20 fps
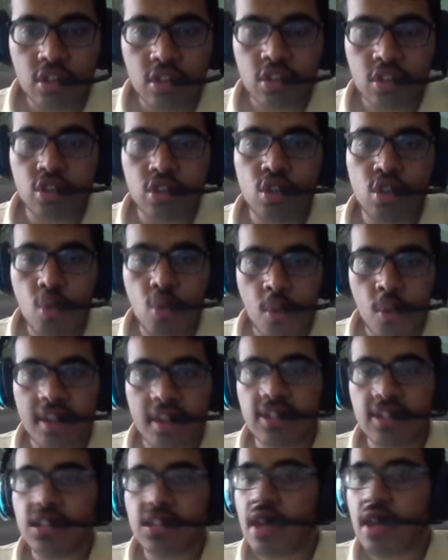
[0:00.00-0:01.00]
two
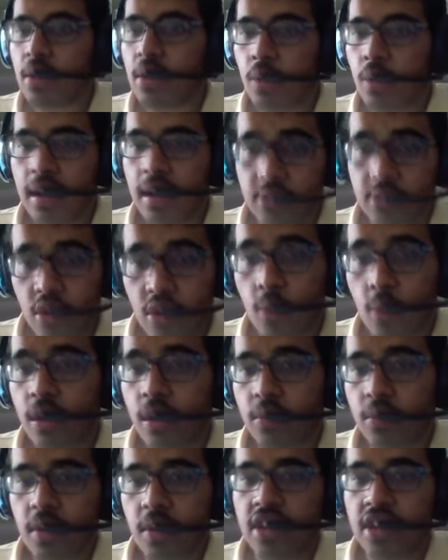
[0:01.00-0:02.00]
wins, and I'm sorry,
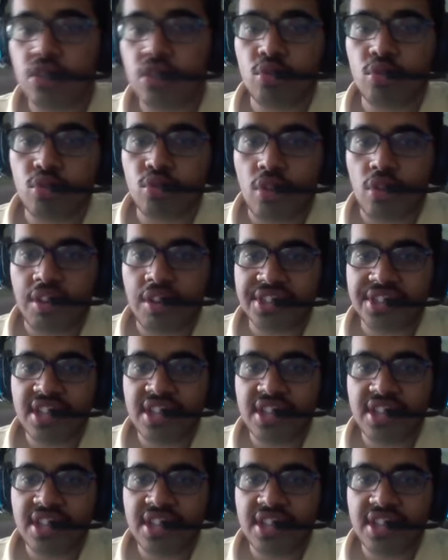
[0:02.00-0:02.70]
one win and two draws.